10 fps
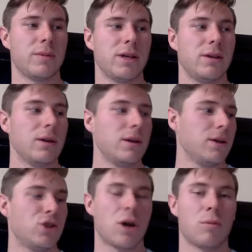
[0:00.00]
be
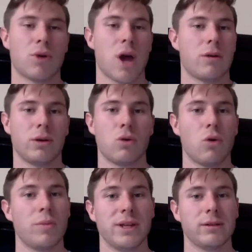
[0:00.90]
John Brown and
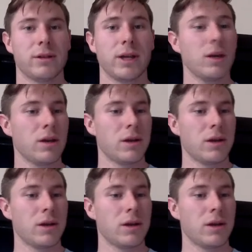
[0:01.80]
Cole Beasley.